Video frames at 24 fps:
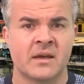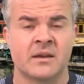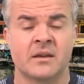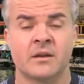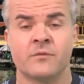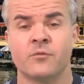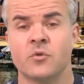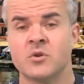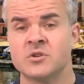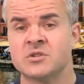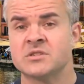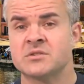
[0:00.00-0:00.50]

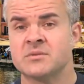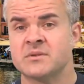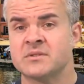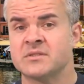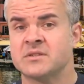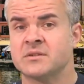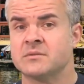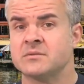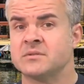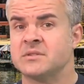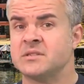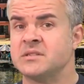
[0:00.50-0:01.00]
Now, Voyages to
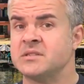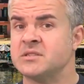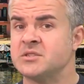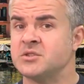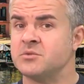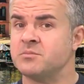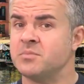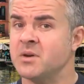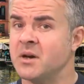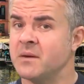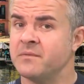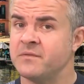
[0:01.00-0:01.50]
Antiquity's
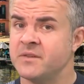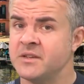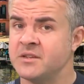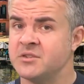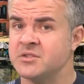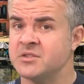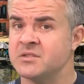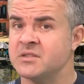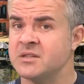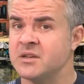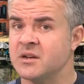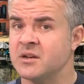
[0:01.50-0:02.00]
superb
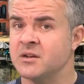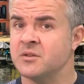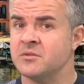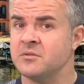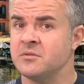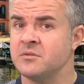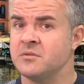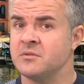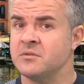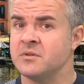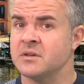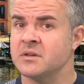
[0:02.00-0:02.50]
features
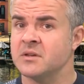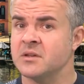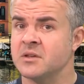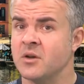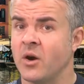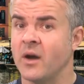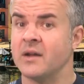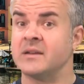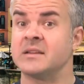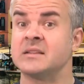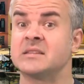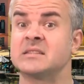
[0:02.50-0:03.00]
include
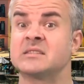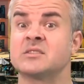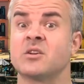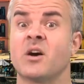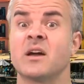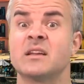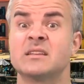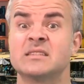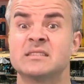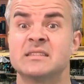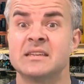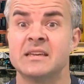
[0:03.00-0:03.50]
guided
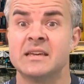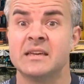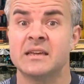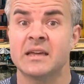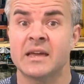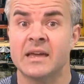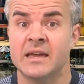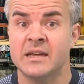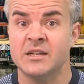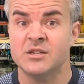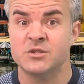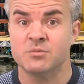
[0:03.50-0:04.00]

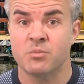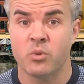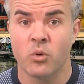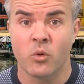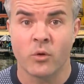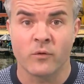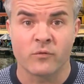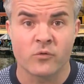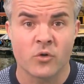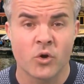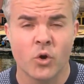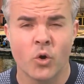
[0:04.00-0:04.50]
sightseeing at each
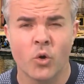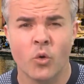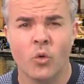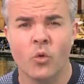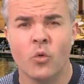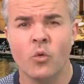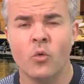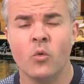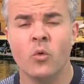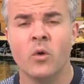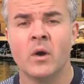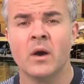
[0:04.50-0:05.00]
port of
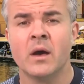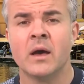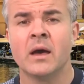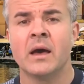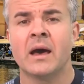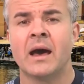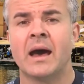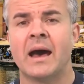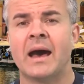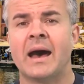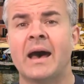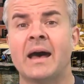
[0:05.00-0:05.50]
call
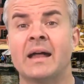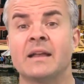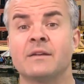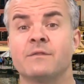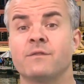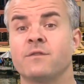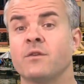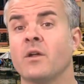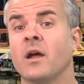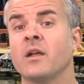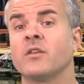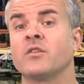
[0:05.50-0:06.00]
and
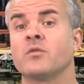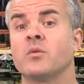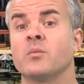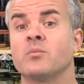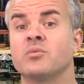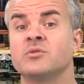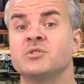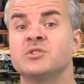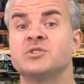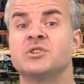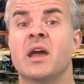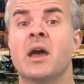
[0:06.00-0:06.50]
flights with
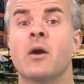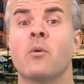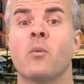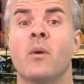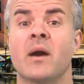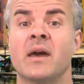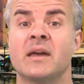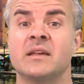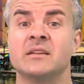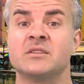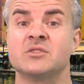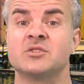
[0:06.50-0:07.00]
British
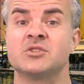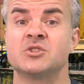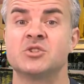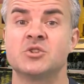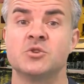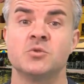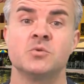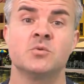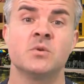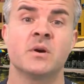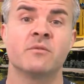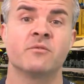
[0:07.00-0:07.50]
Airways
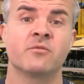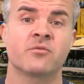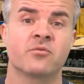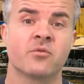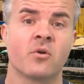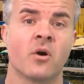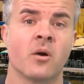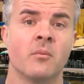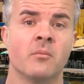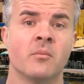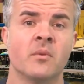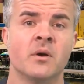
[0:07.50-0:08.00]
to and
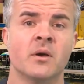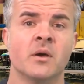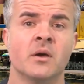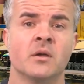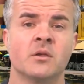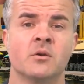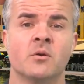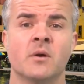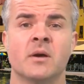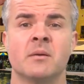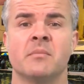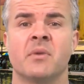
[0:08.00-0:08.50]
from
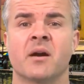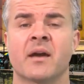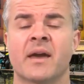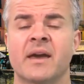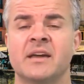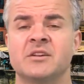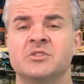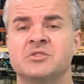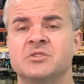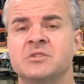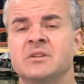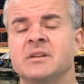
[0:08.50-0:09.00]
your
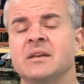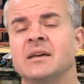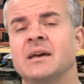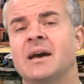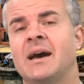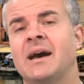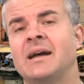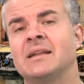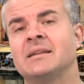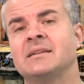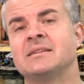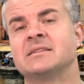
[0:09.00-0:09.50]
embarkation
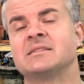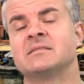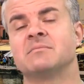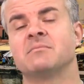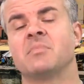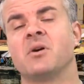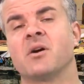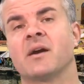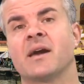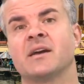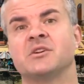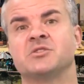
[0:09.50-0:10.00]
and
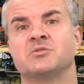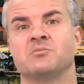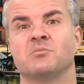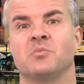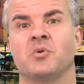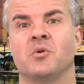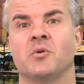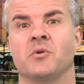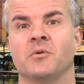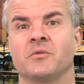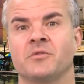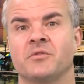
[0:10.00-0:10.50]
disembarkation
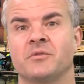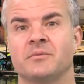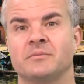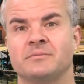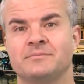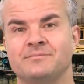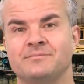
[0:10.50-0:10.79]
ports.